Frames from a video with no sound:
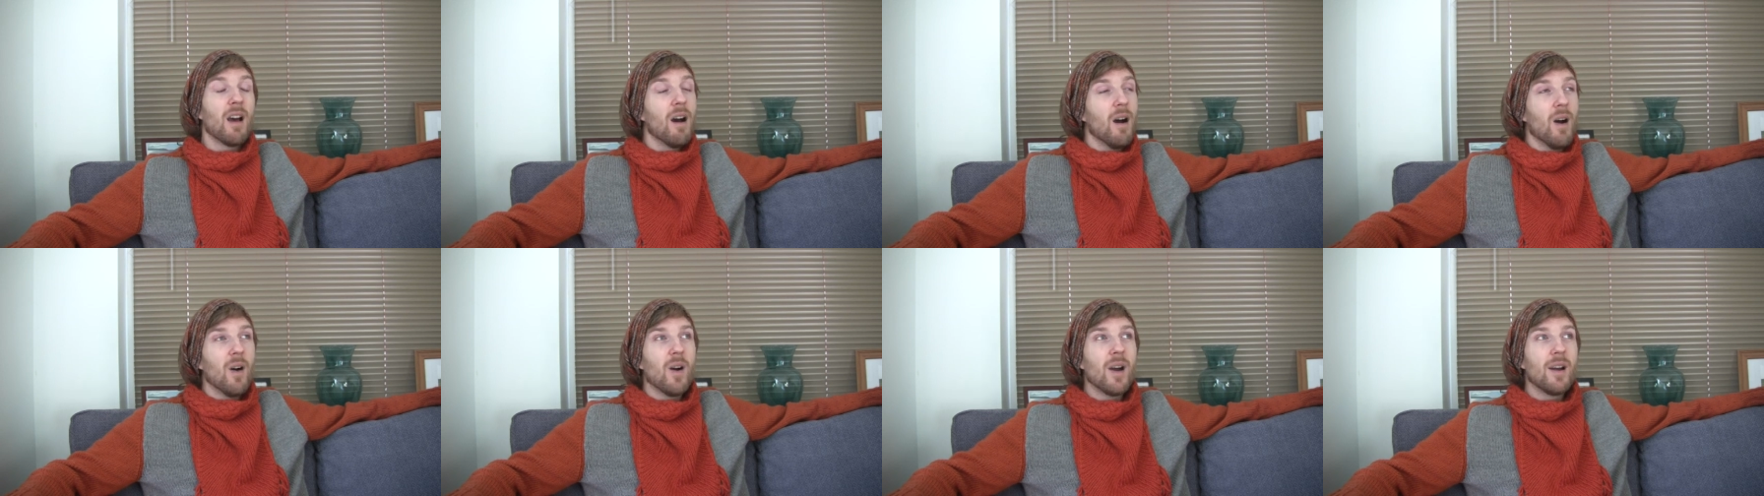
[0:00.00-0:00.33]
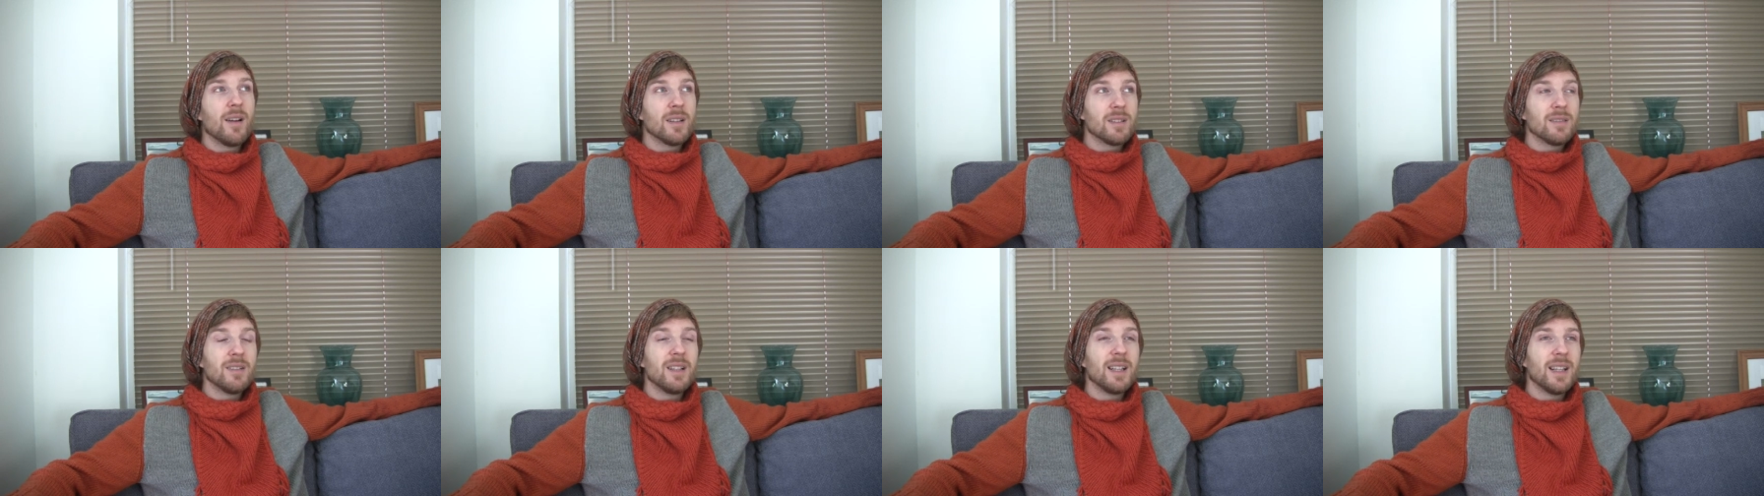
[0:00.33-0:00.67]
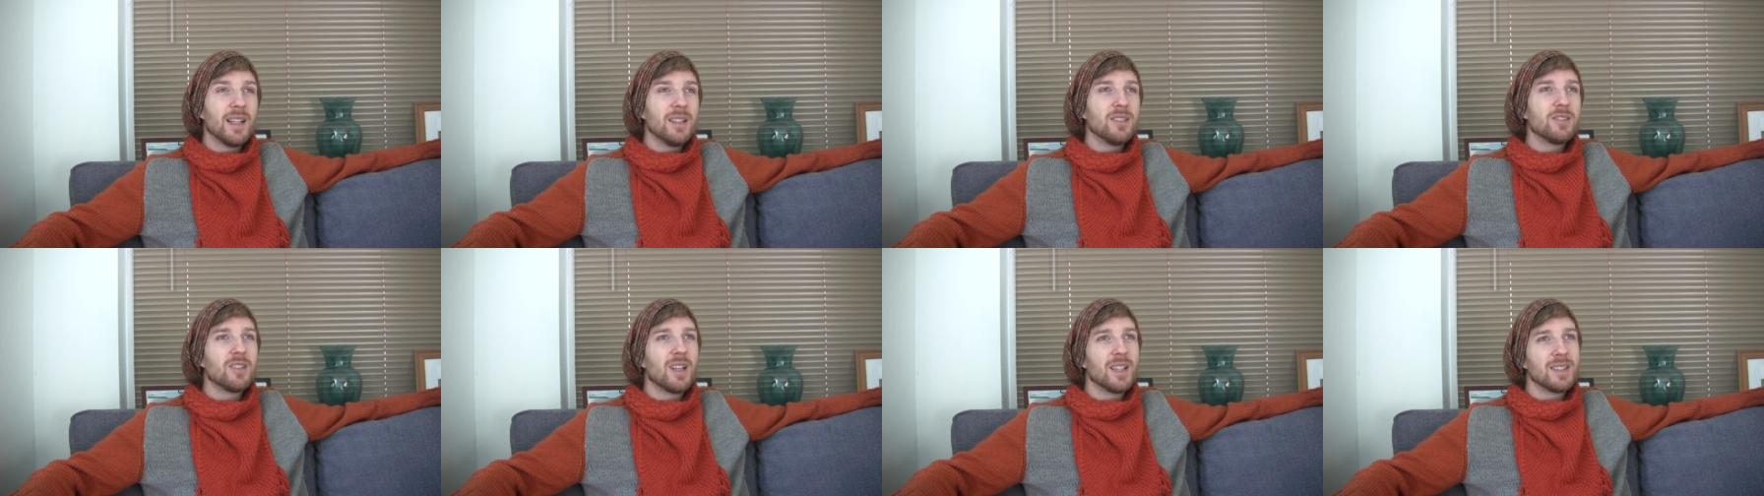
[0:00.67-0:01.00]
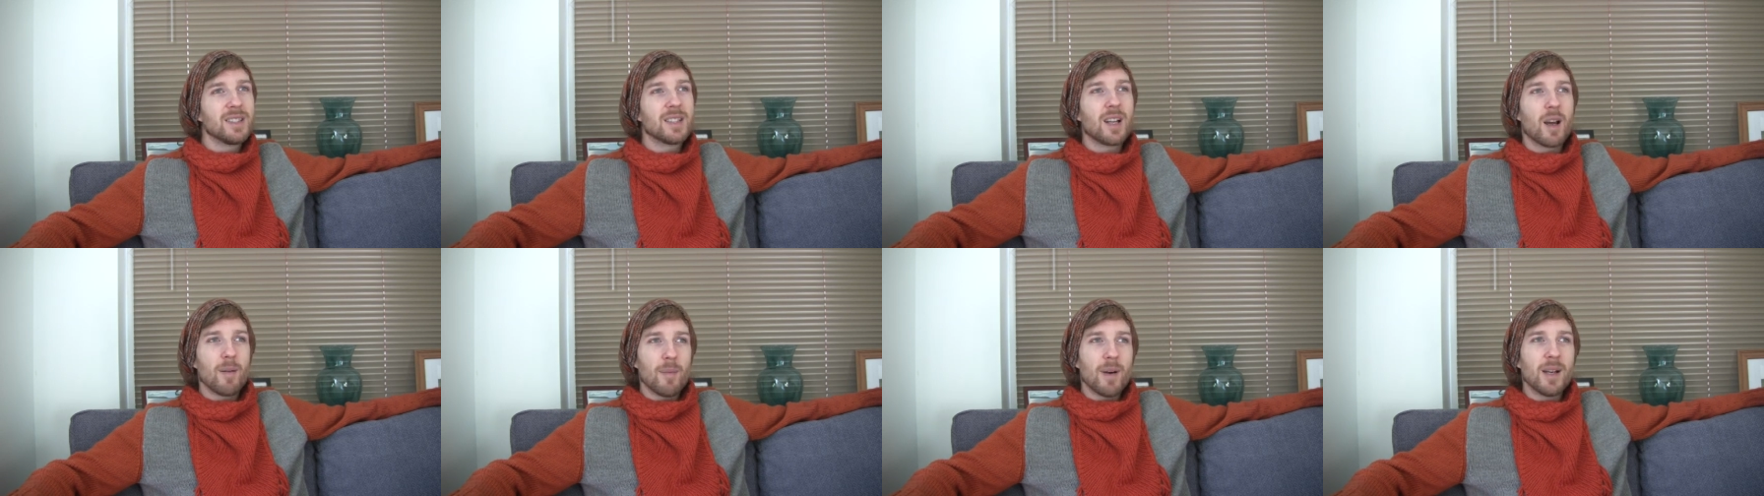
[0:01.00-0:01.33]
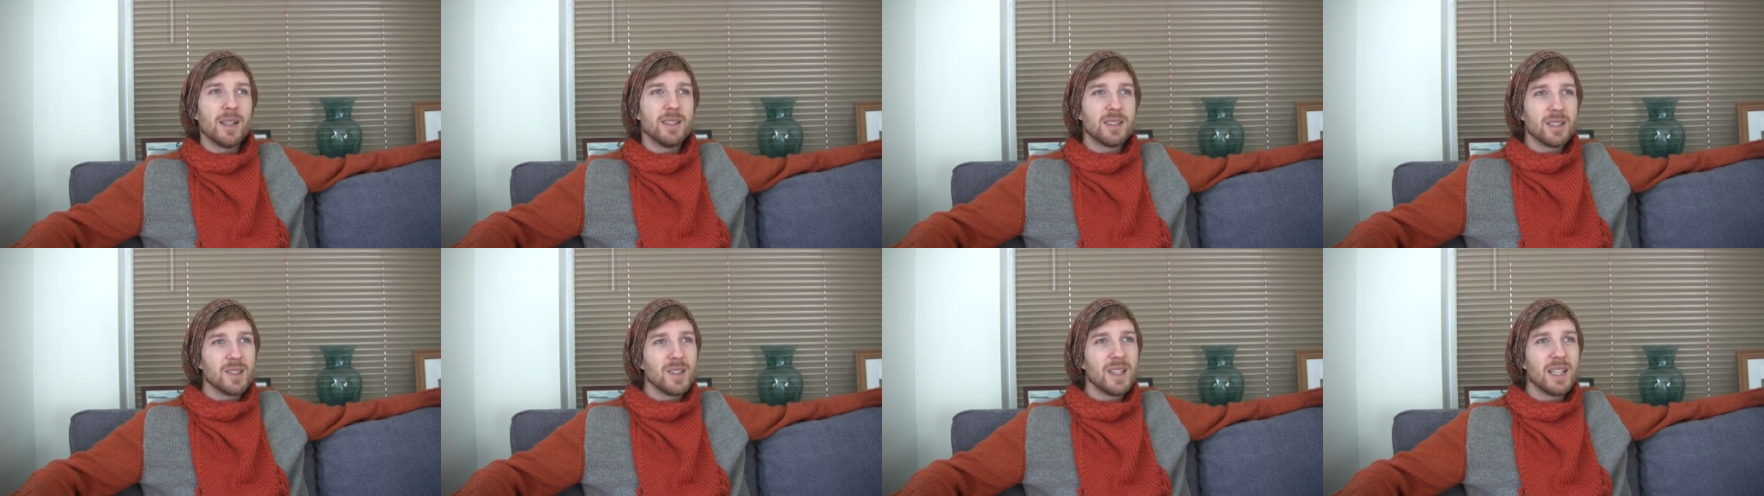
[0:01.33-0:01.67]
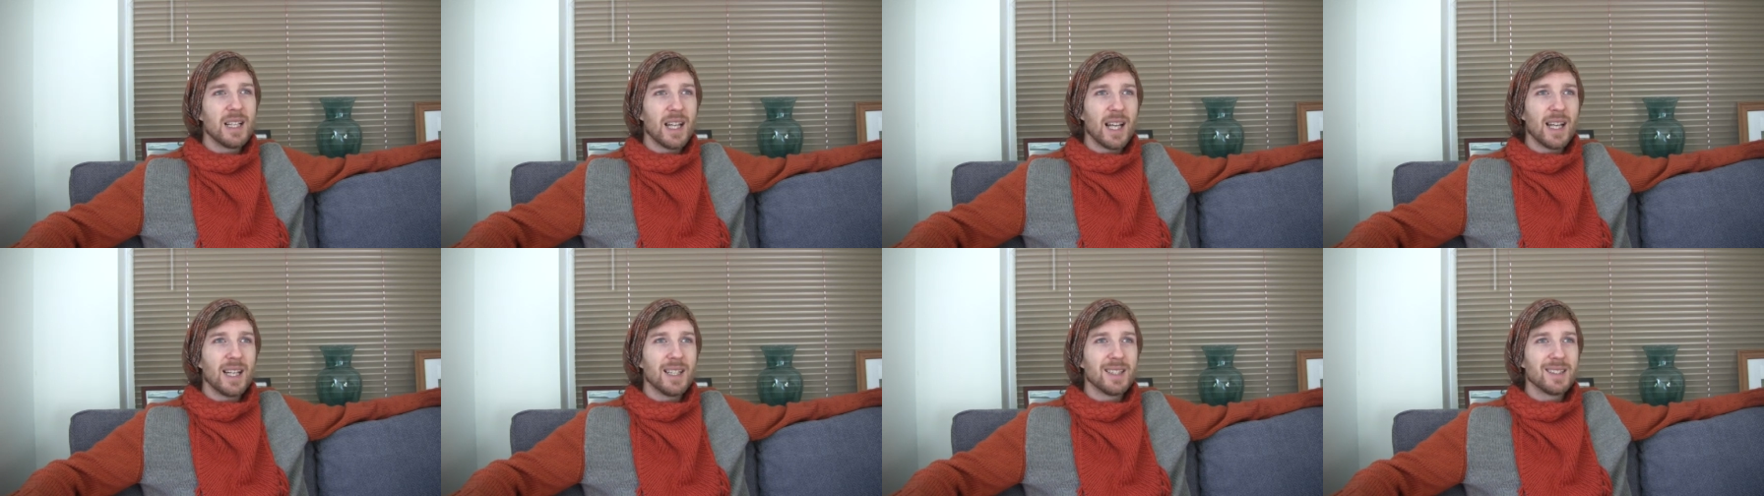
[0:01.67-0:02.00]
oh, I was really interested, I might do
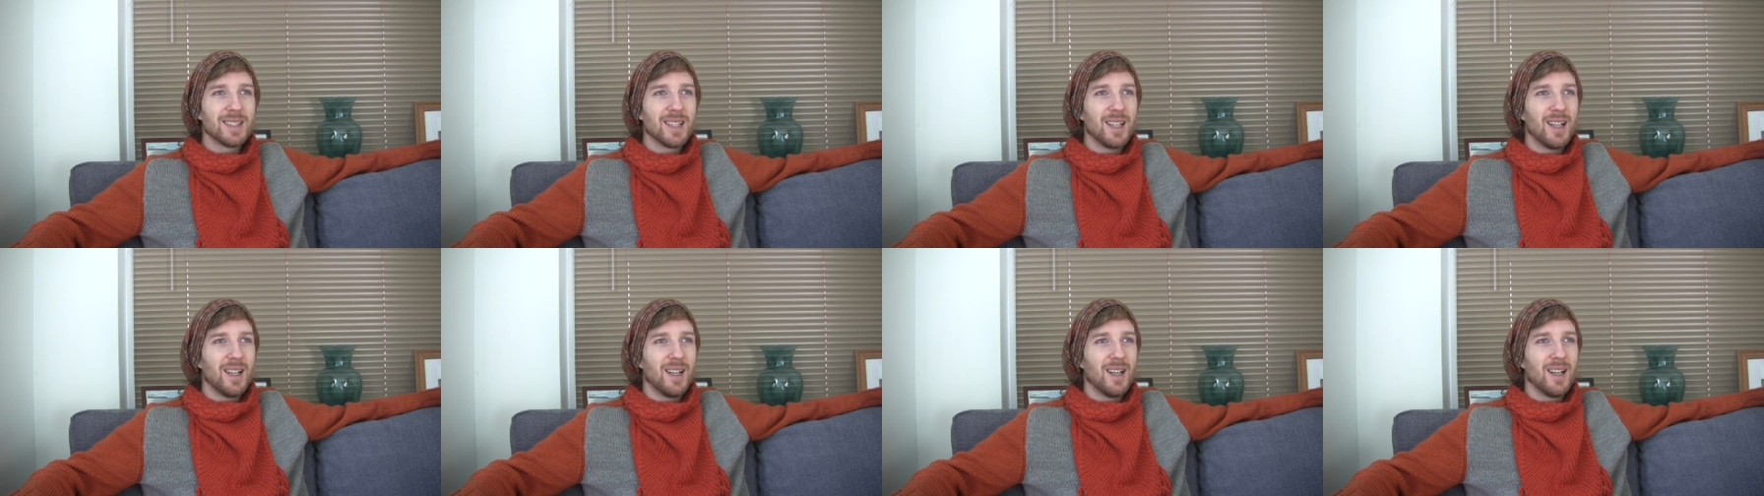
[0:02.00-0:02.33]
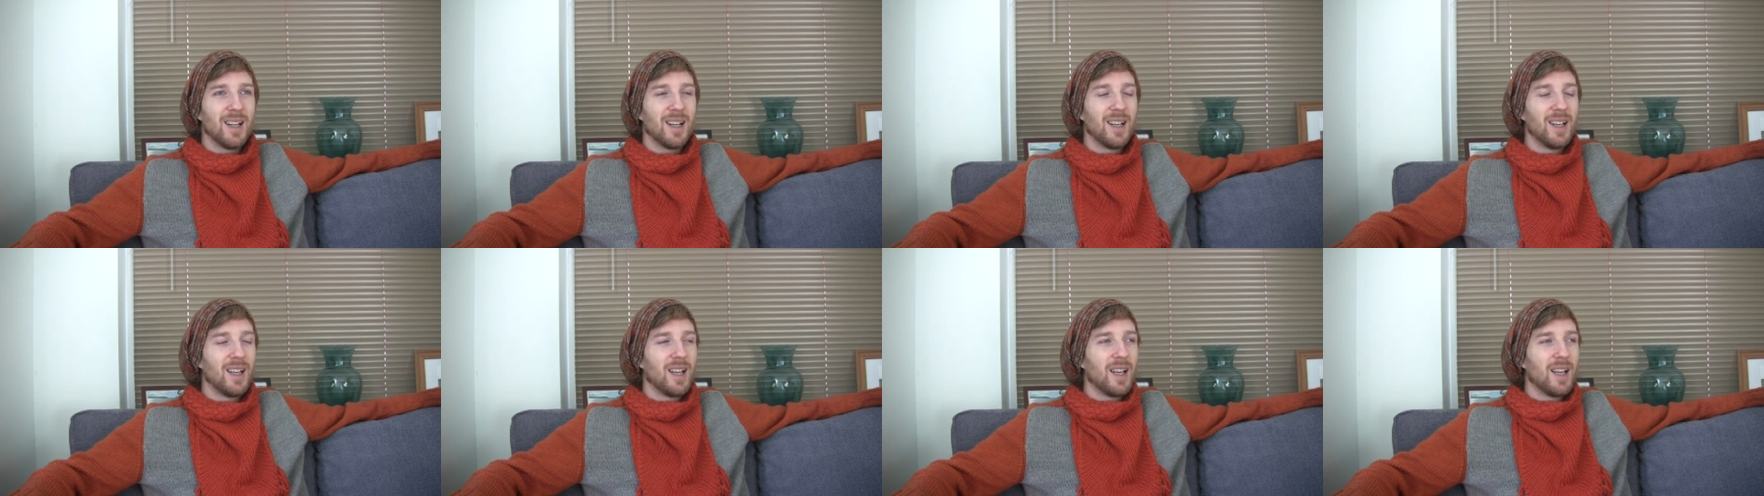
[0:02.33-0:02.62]
it later.